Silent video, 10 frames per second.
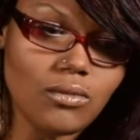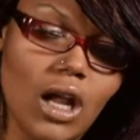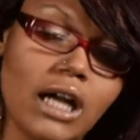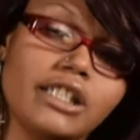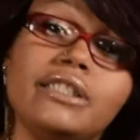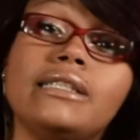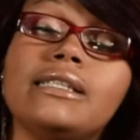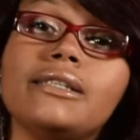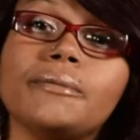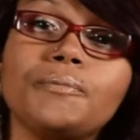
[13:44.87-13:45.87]
I couldn't
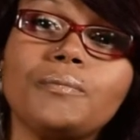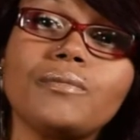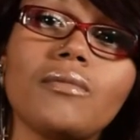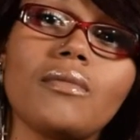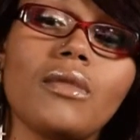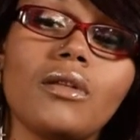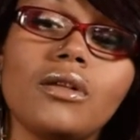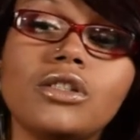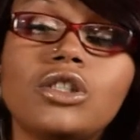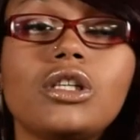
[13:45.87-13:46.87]
see him.
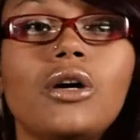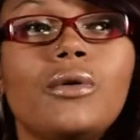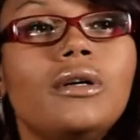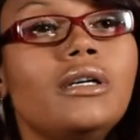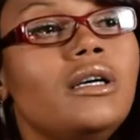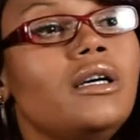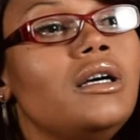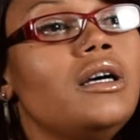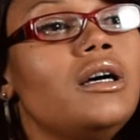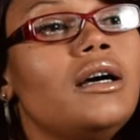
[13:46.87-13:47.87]
So
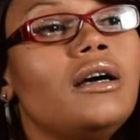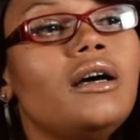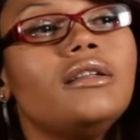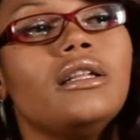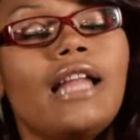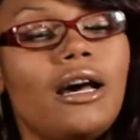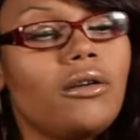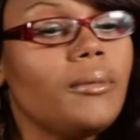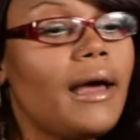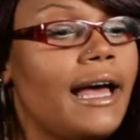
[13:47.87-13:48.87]
the louder
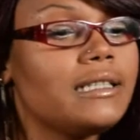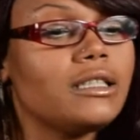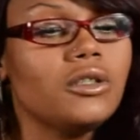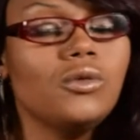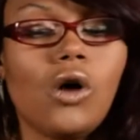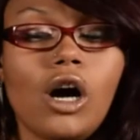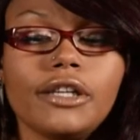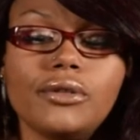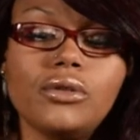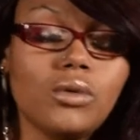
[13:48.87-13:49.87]
I'm asking, who are
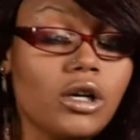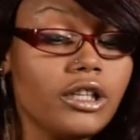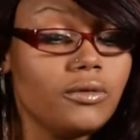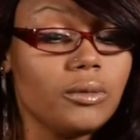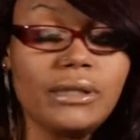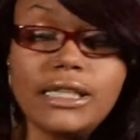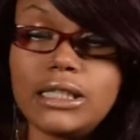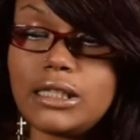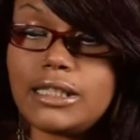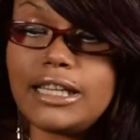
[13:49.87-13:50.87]
you,
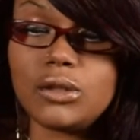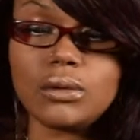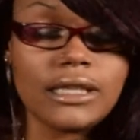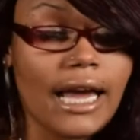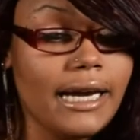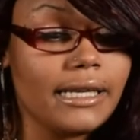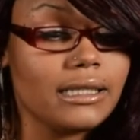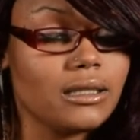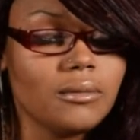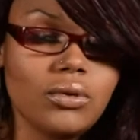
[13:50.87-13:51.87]
repeatedly, that's when Katie at
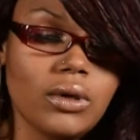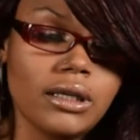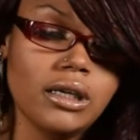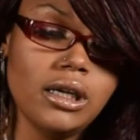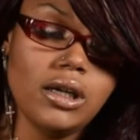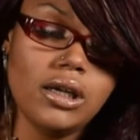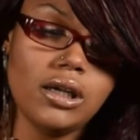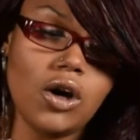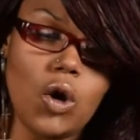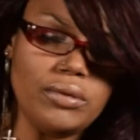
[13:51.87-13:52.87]
some point
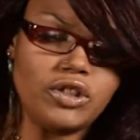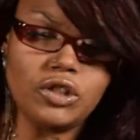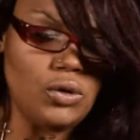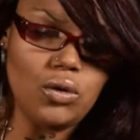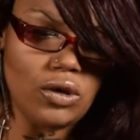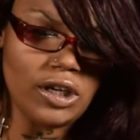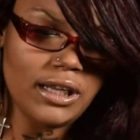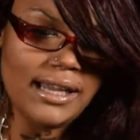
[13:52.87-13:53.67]
opens the door.